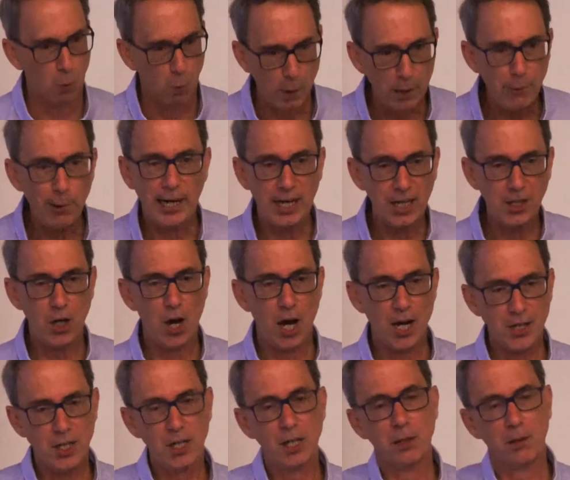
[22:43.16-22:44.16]
We
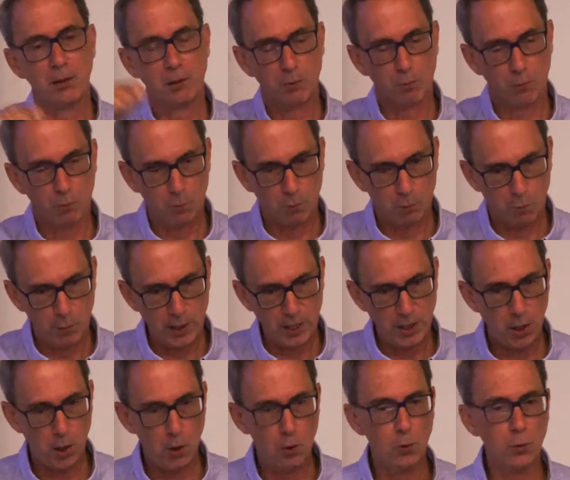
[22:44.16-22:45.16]
recognised it, we
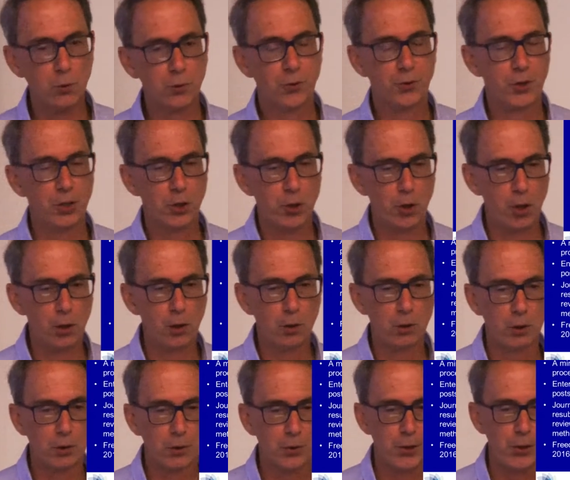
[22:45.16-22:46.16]
told the
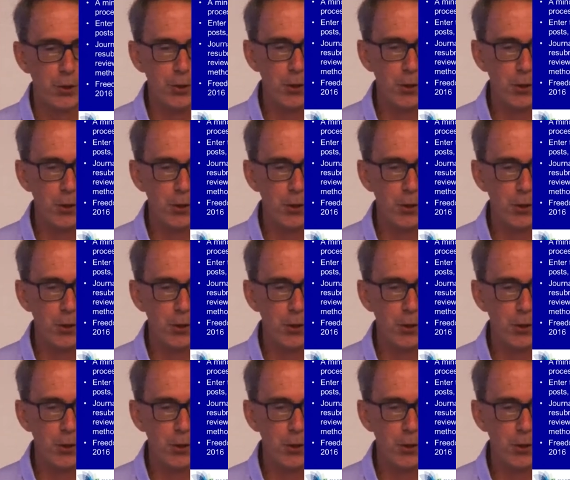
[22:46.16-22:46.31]
journal, the